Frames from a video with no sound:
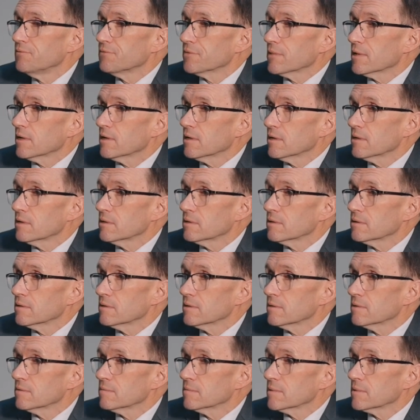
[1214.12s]

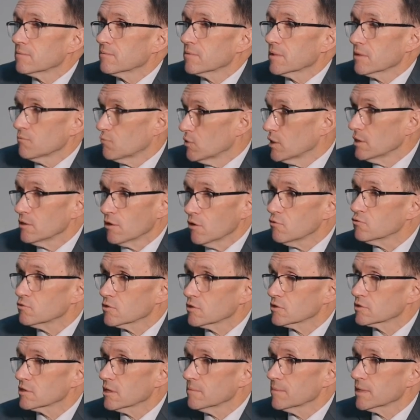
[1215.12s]
We
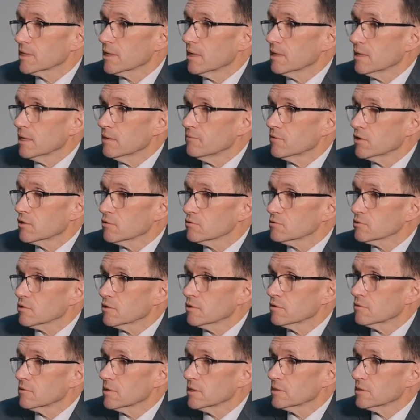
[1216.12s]
notice, I mean, I live in Oslo,